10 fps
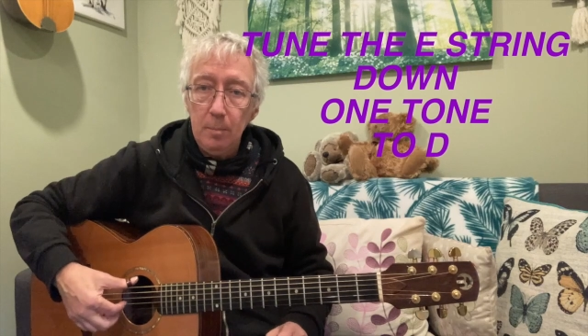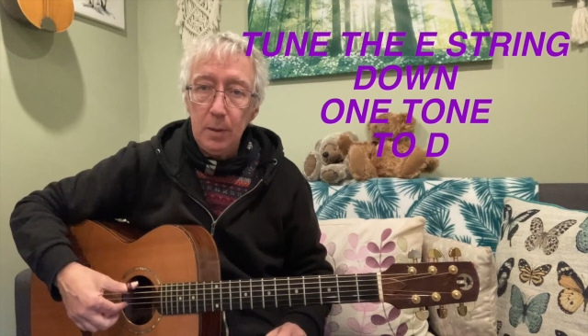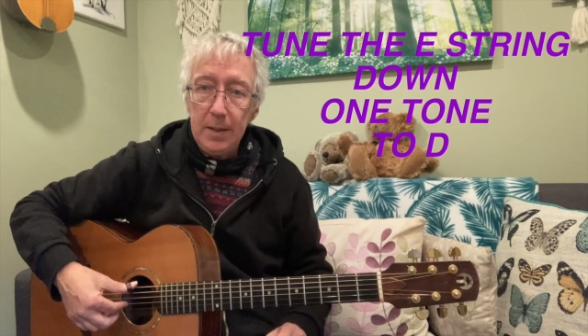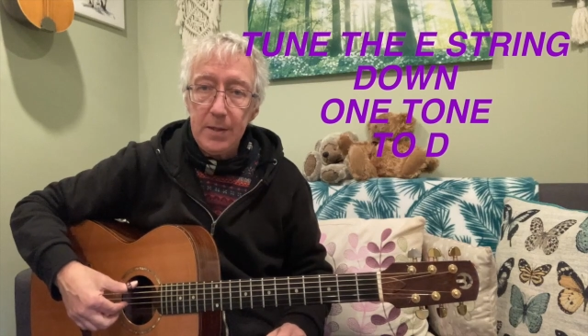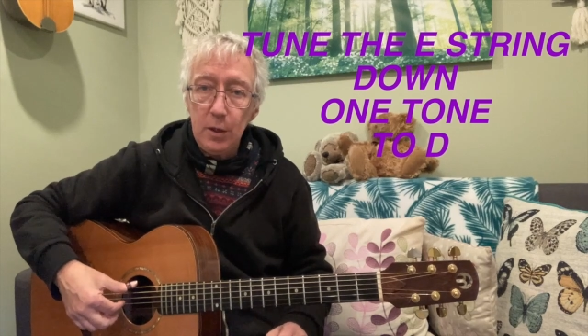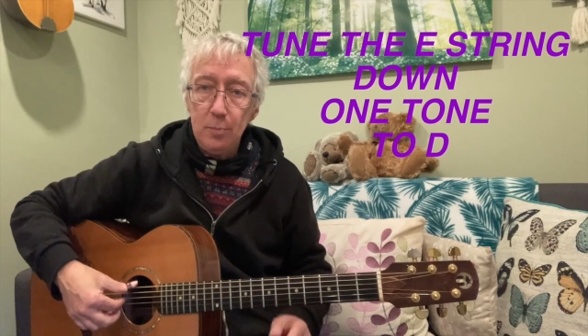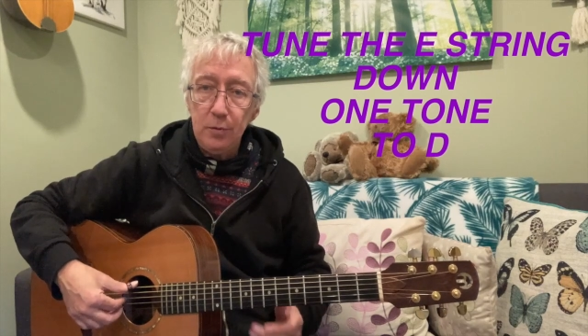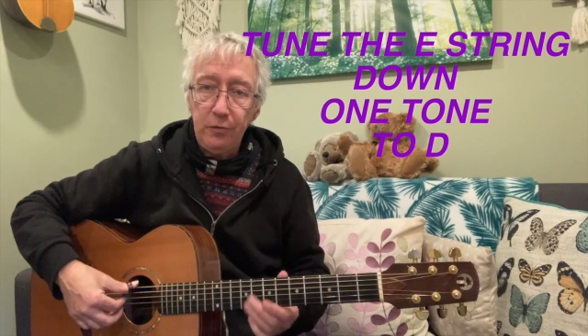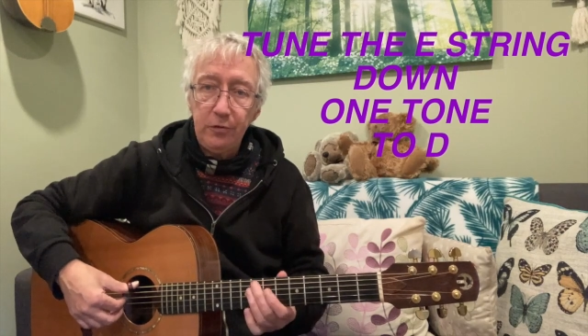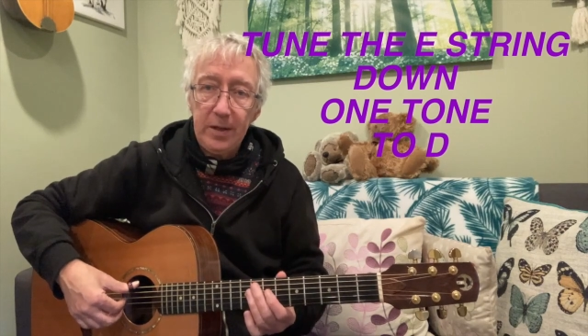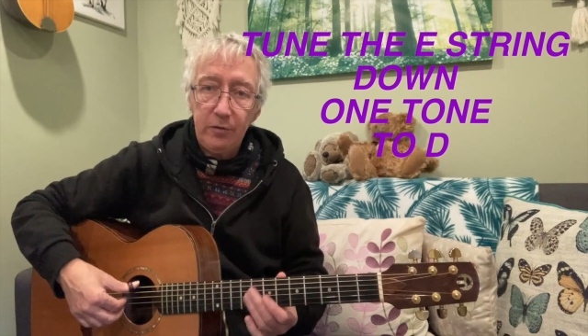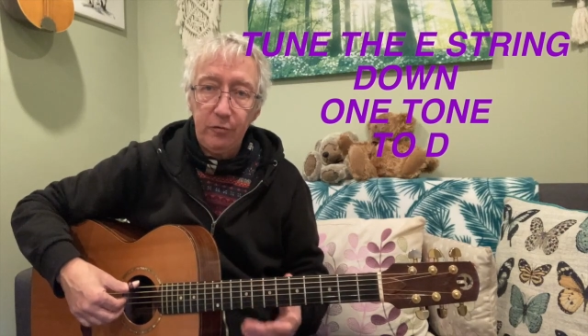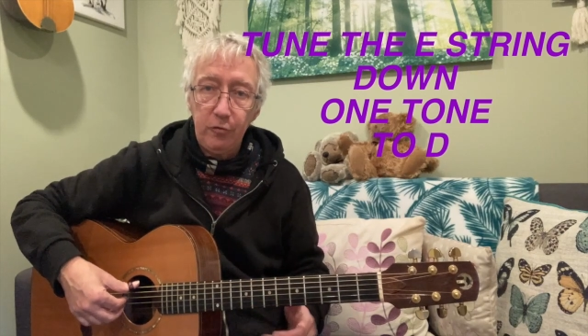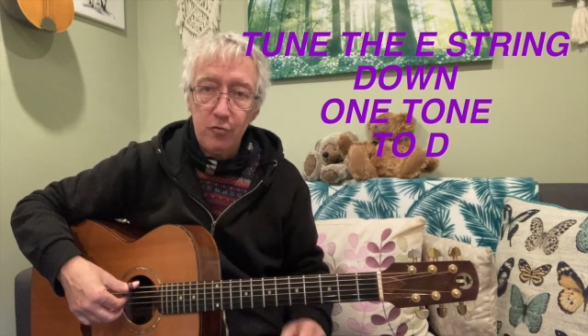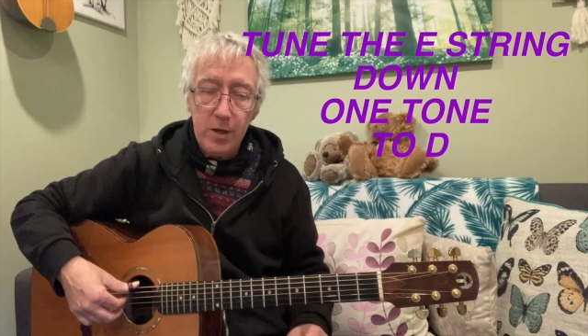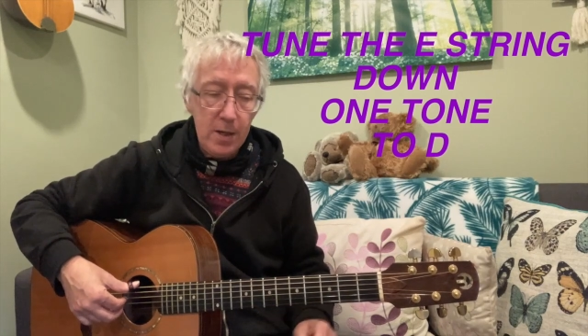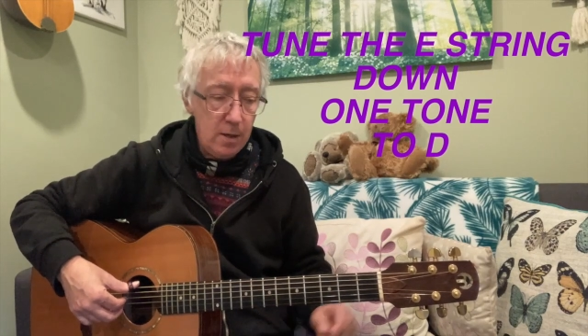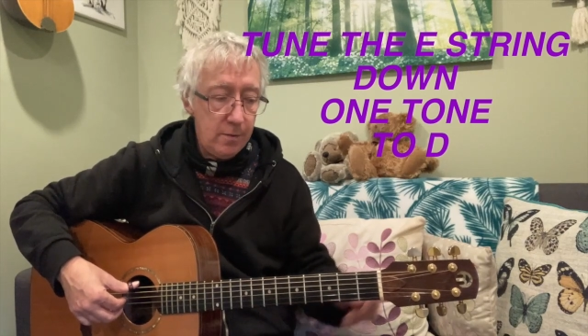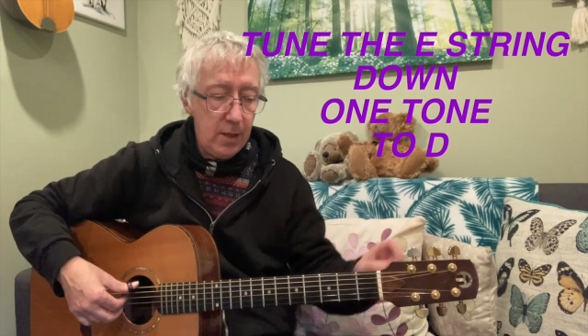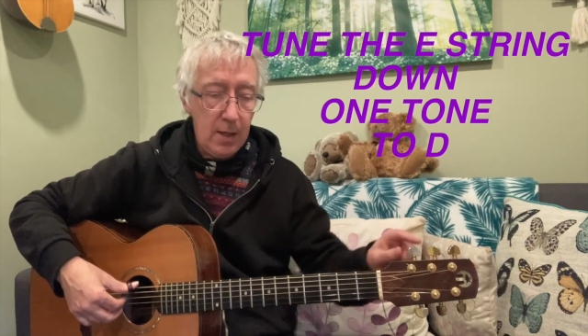play the open 6th
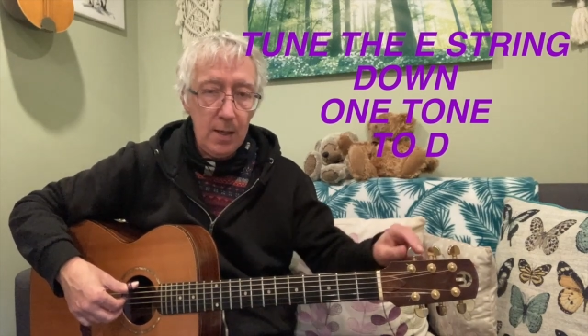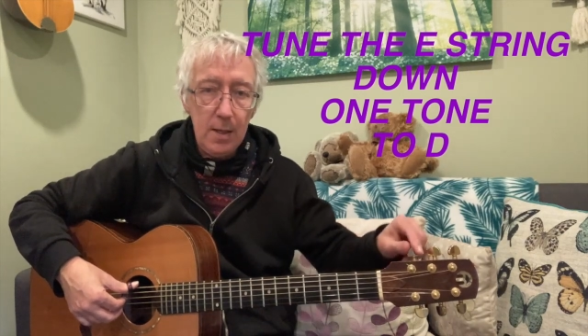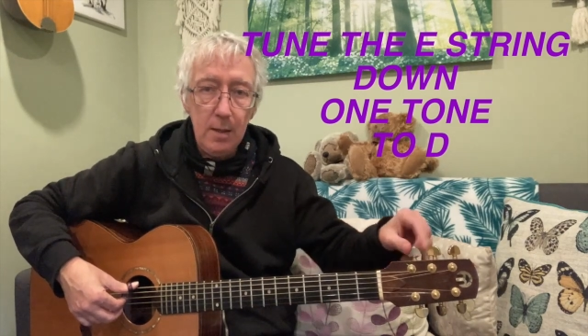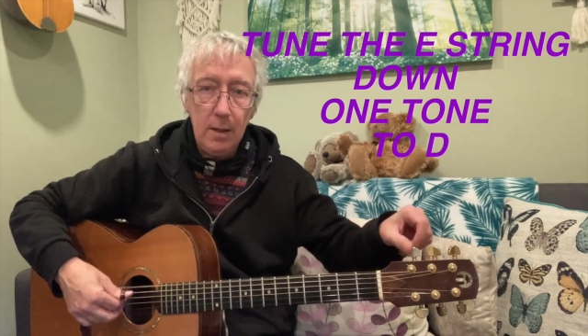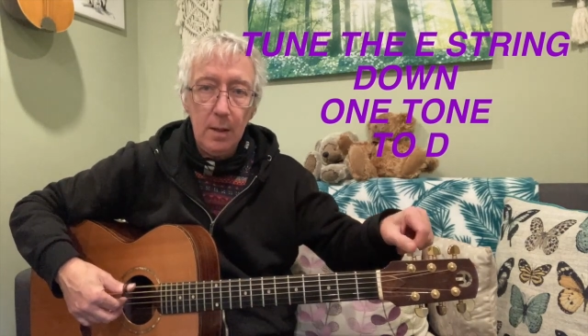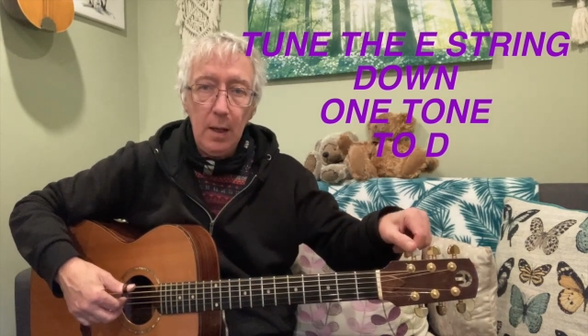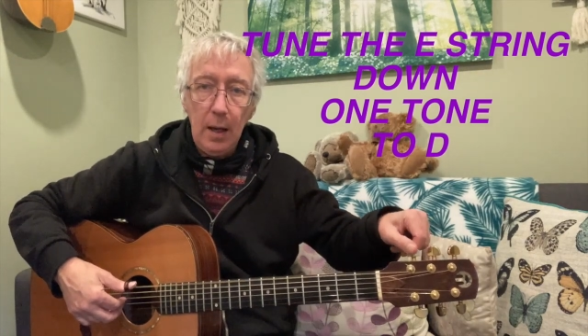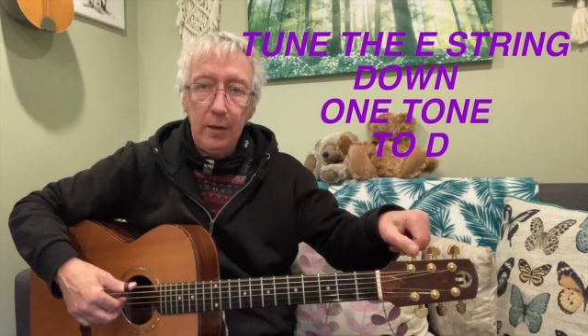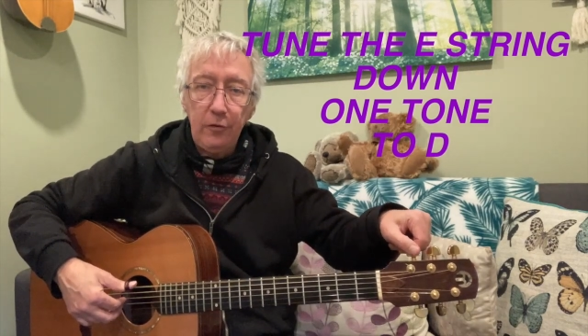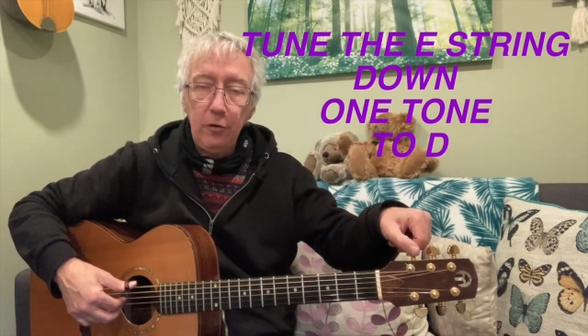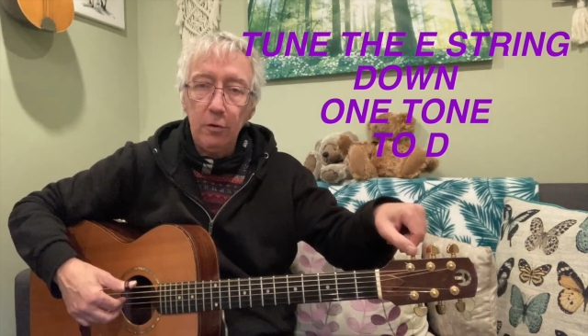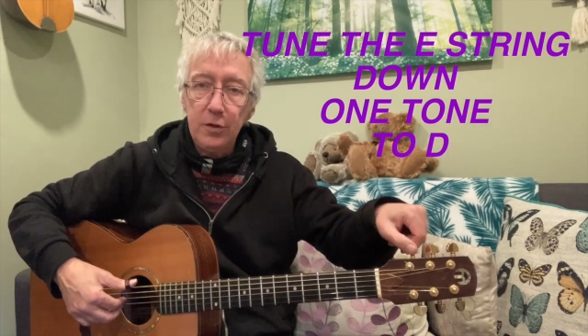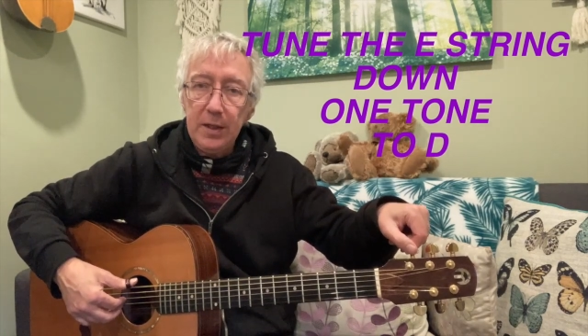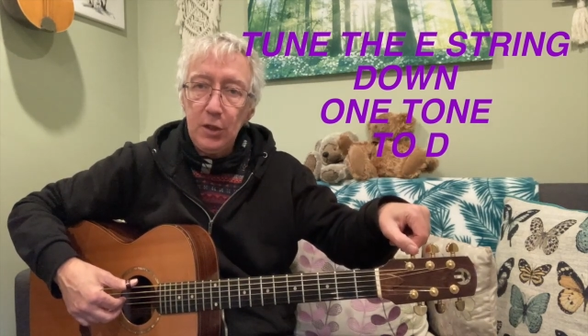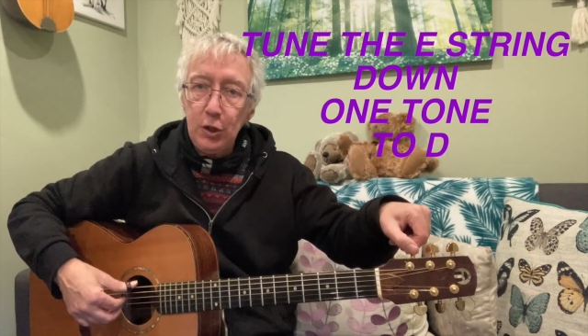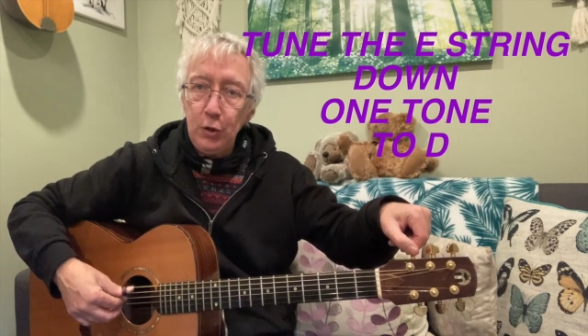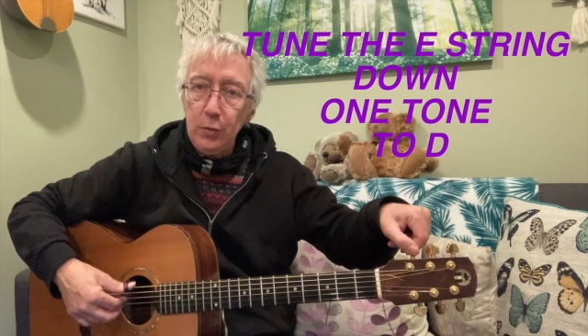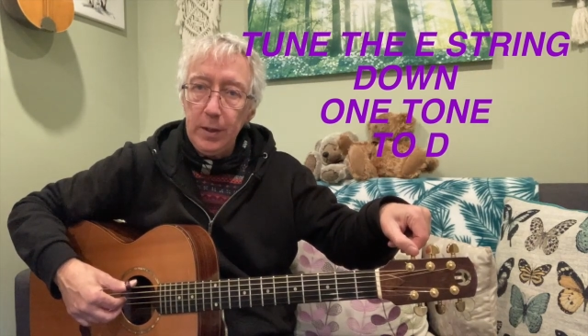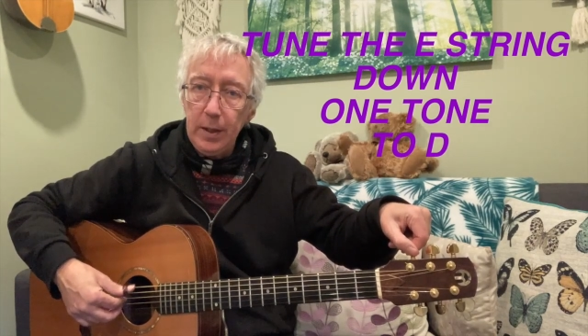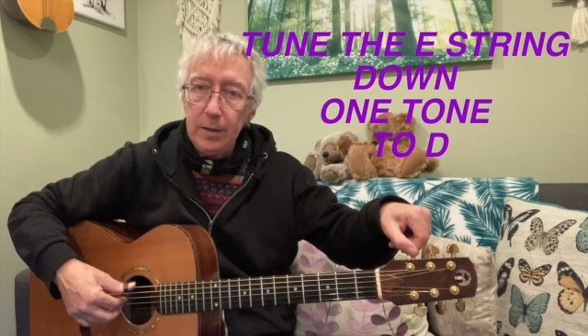string, the E, and start
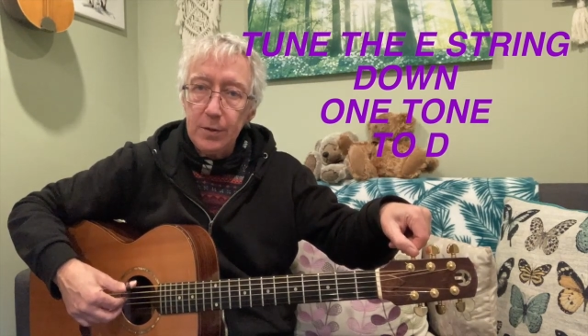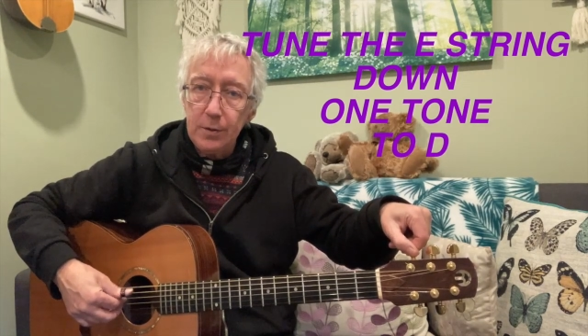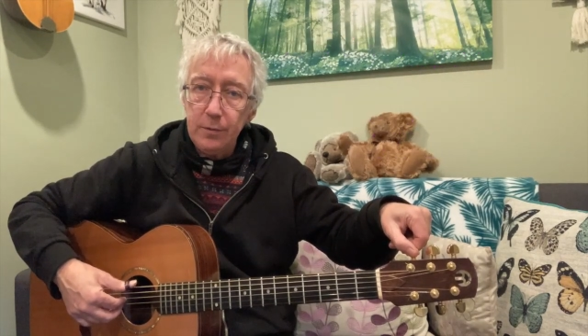detuning it.